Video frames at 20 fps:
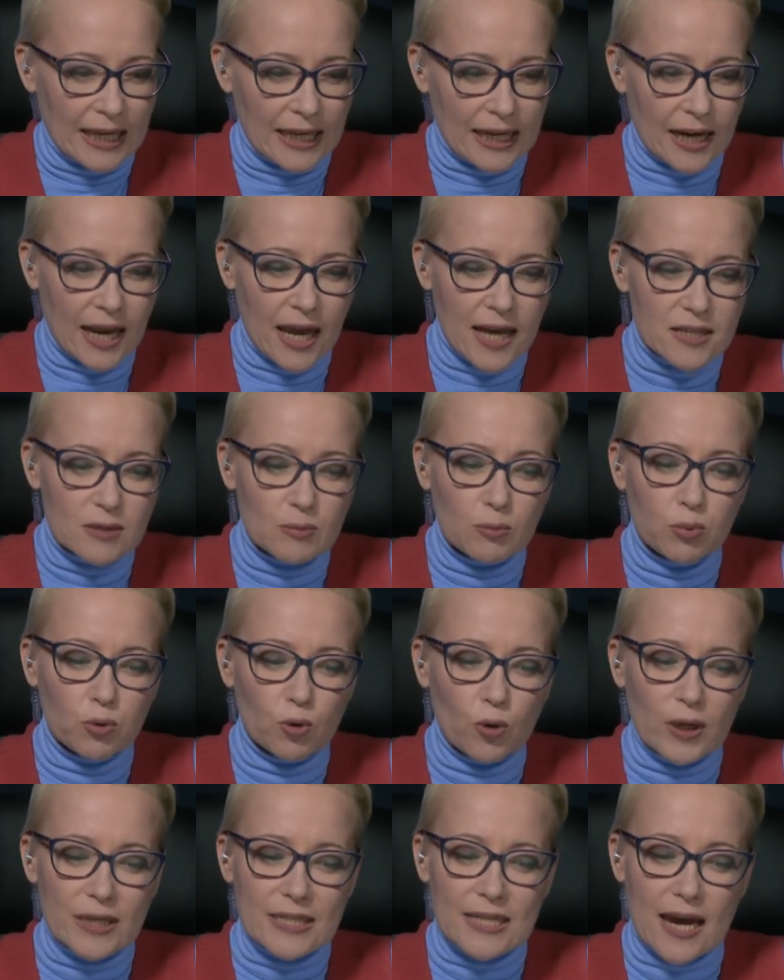It has
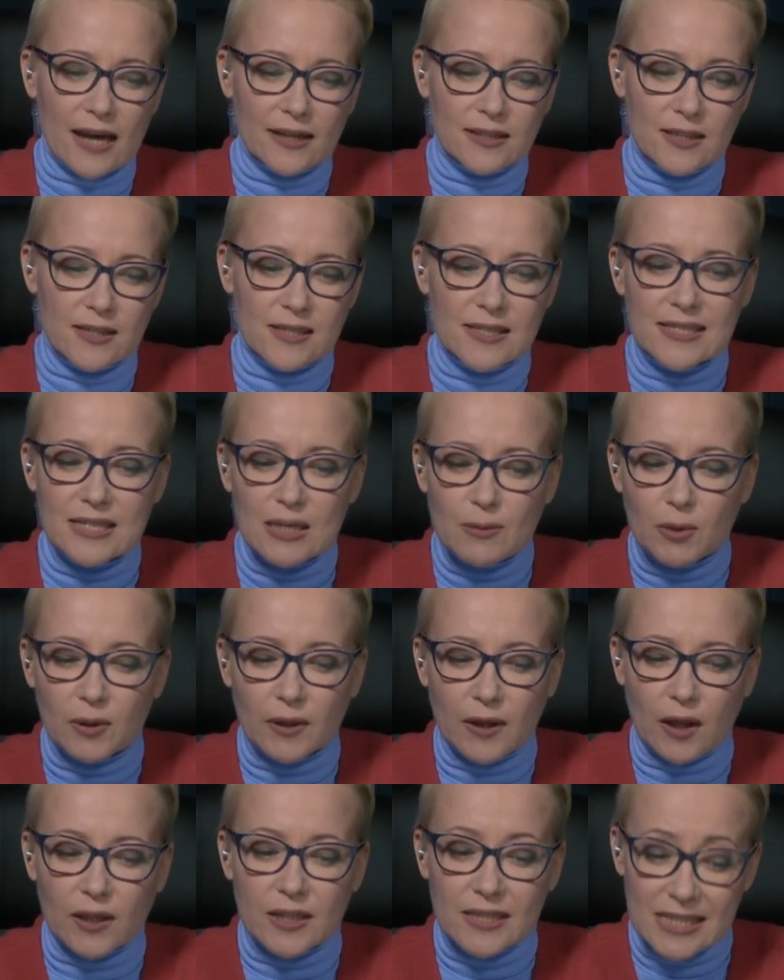employed tactics
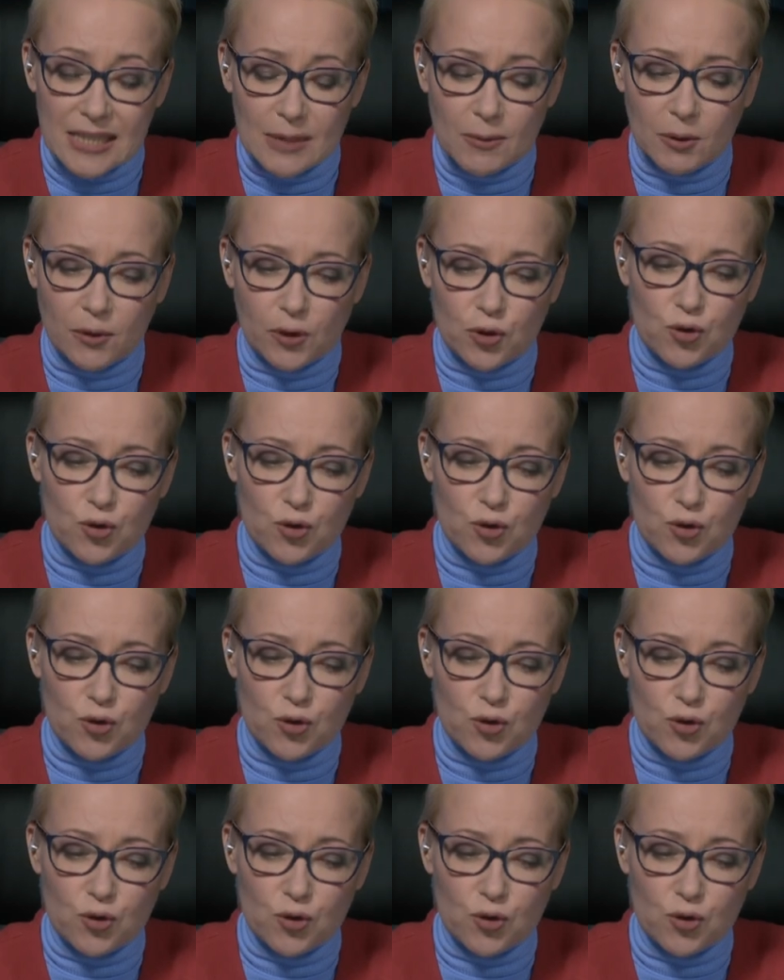similar, similar